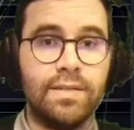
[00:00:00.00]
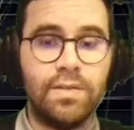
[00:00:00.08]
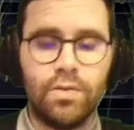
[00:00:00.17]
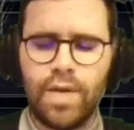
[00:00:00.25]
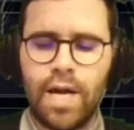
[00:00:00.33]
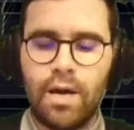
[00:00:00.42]

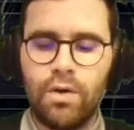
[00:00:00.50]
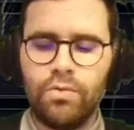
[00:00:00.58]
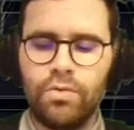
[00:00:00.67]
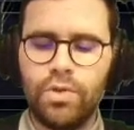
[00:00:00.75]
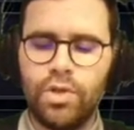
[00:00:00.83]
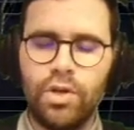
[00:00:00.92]
so
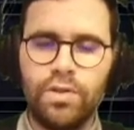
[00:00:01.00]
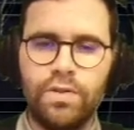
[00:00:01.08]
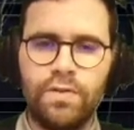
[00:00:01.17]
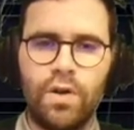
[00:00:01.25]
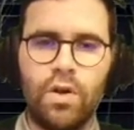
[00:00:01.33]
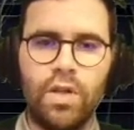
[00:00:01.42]
now
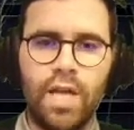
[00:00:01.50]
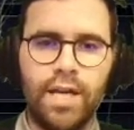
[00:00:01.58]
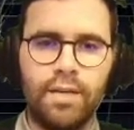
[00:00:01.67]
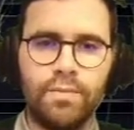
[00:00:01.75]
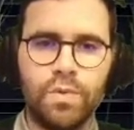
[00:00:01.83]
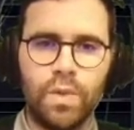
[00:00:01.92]
not all
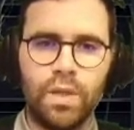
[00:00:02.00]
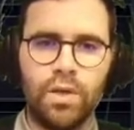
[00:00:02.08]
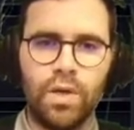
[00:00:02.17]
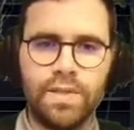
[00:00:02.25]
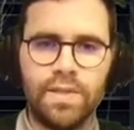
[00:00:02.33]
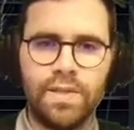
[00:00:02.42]
items will
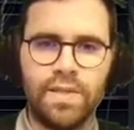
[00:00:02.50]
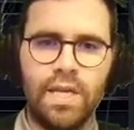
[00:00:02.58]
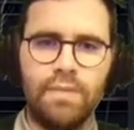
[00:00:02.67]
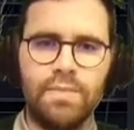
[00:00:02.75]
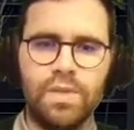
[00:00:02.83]
cost the same,